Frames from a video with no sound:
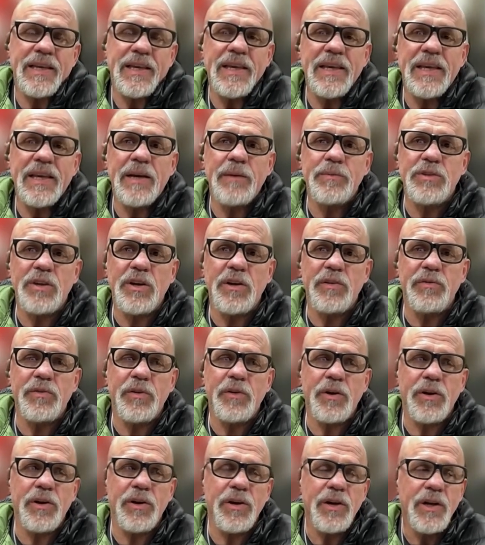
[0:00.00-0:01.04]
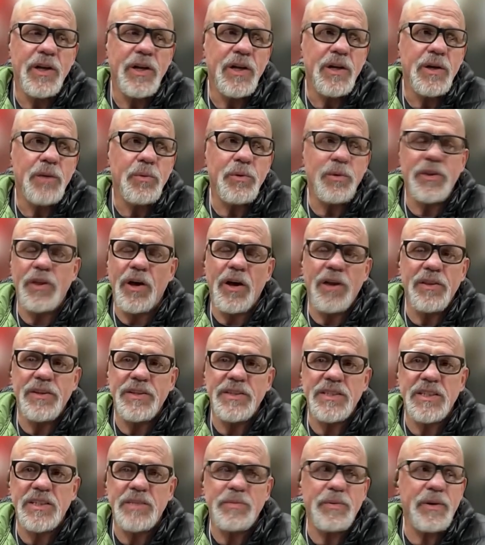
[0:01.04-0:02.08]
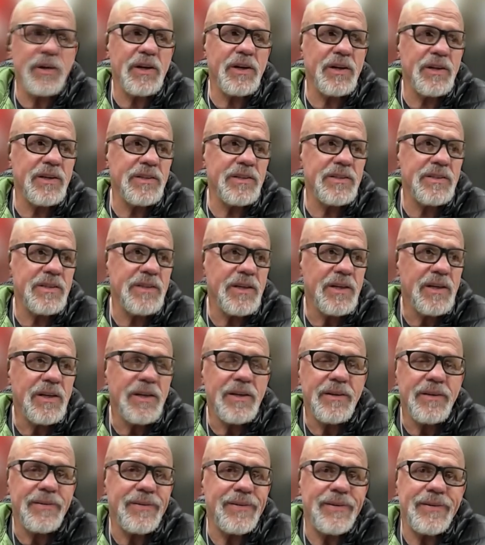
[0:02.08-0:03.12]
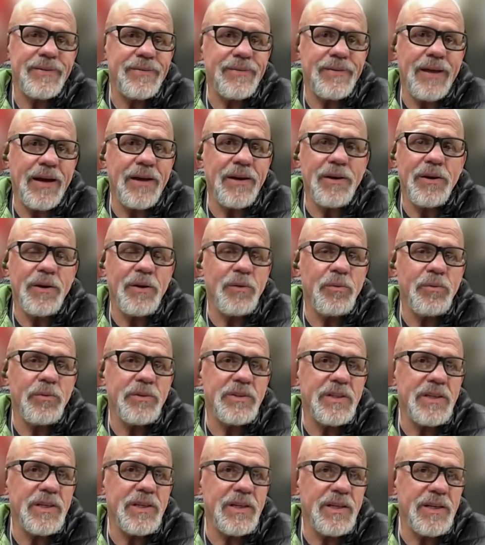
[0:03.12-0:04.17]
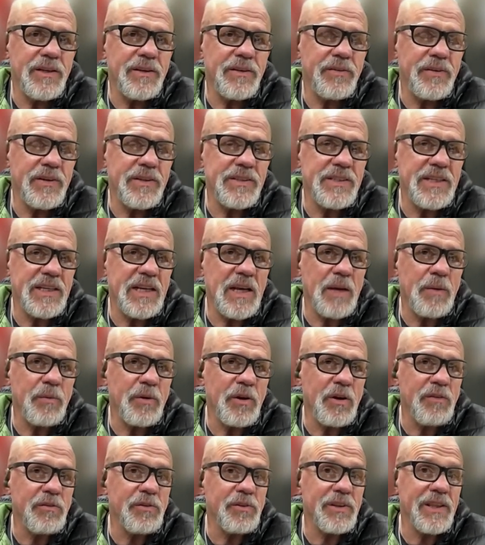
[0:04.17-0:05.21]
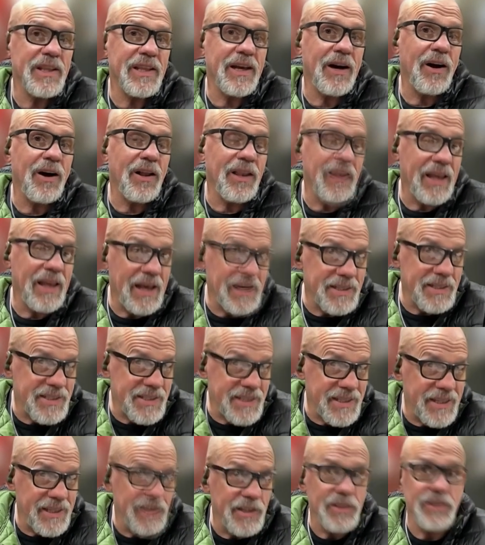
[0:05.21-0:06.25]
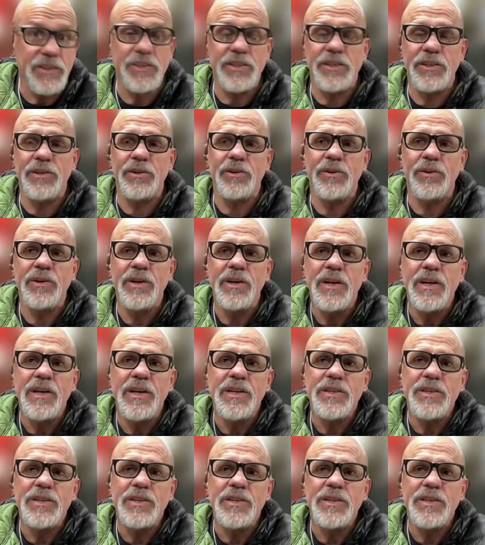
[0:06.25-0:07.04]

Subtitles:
Like, he comes over with all this experience. I don't know. Is he coming over with a lot of skill too?